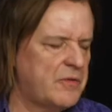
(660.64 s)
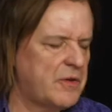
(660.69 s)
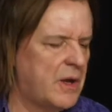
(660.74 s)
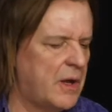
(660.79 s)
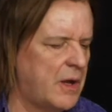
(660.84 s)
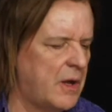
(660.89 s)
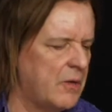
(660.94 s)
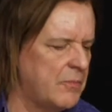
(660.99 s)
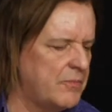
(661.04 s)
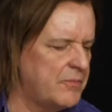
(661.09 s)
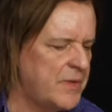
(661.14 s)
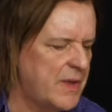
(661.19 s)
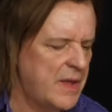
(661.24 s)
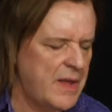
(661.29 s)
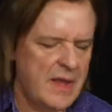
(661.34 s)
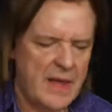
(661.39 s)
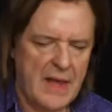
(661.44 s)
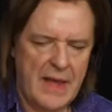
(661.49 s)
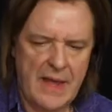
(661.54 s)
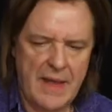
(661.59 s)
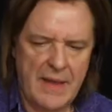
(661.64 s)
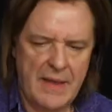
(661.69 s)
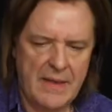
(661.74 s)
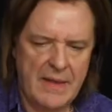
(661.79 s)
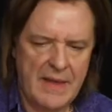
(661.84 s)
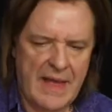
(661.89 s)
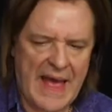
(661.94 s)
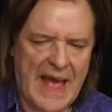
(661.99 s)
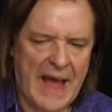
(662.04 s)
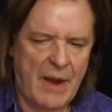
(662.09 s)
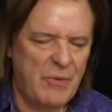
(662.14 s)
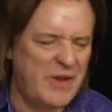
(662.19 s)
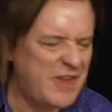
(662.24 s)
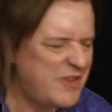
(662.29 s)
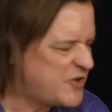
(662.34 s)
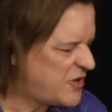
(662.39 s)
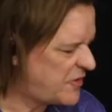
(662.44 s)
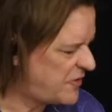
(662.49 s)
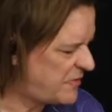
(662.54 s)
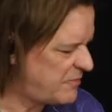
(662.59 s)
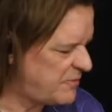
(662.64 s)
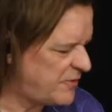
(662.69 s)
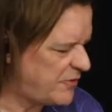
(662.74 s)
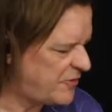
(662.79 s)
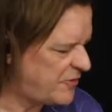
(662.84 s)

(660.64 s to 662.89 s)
at home, how we just